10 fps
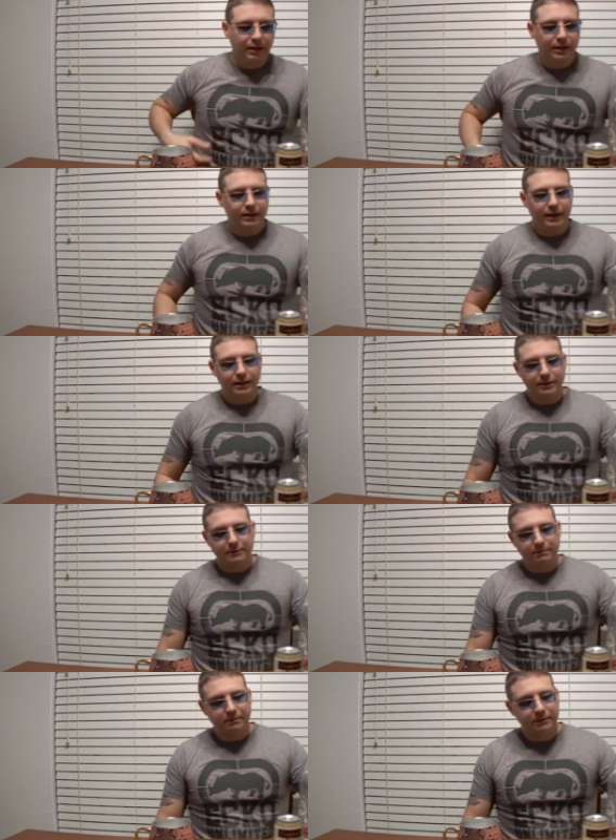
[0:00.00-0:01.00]

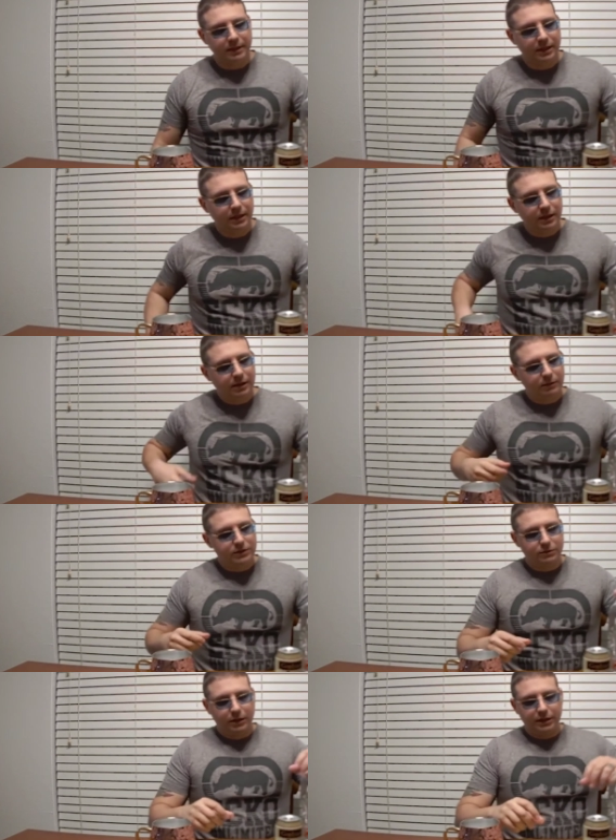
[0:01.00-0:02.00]
Then, what
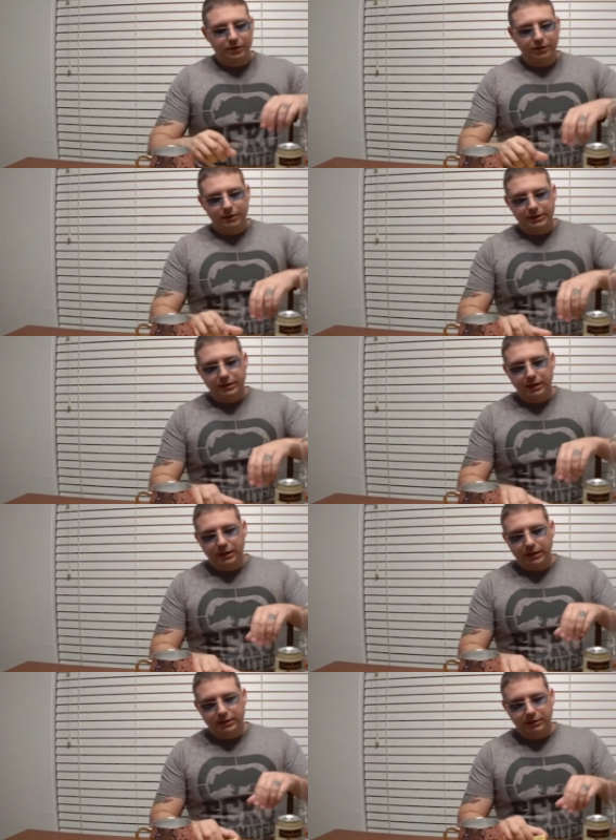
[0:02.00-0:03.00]
you want to do is
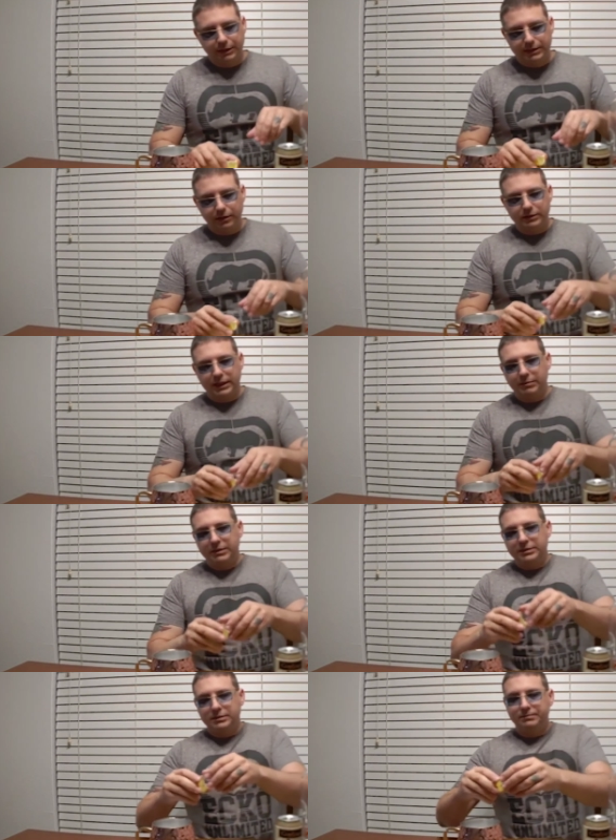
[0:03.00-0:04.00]
squeeze those
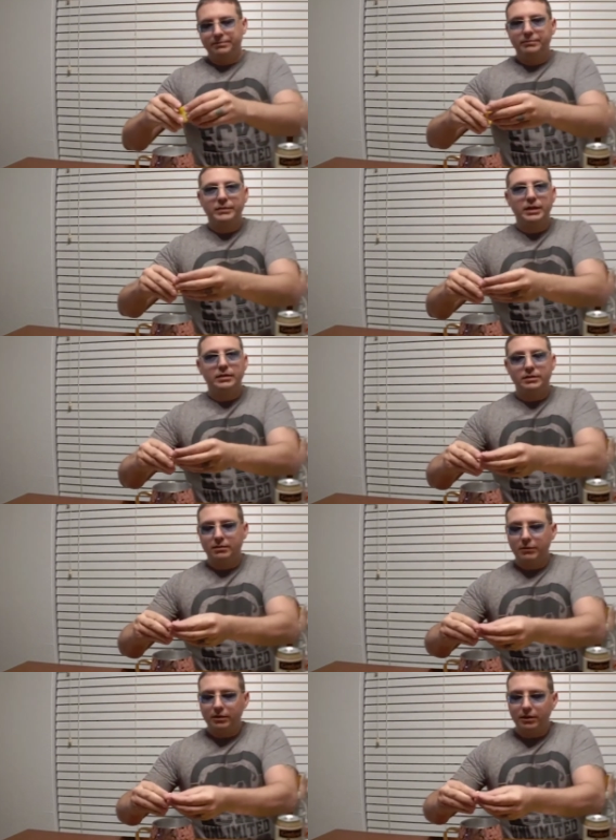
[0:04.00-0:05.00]
lemons into your
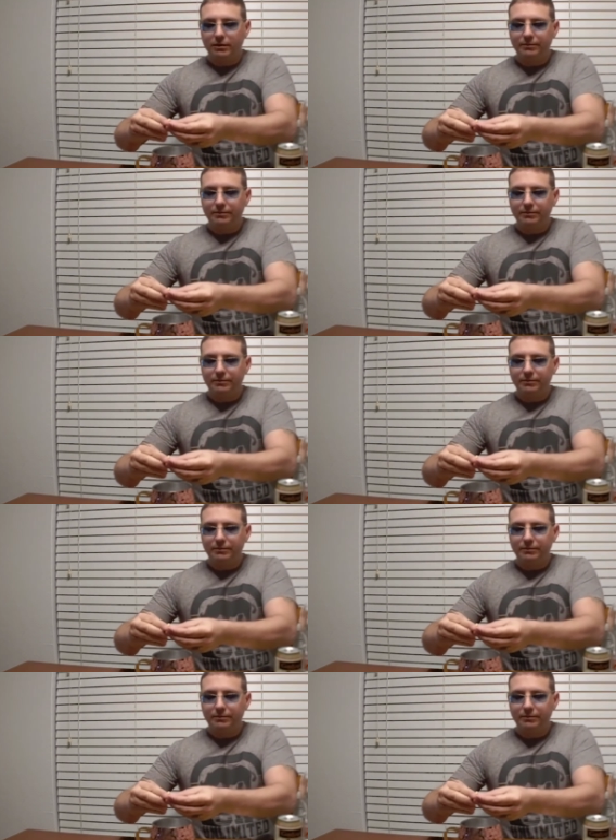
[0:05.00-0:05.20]
mug.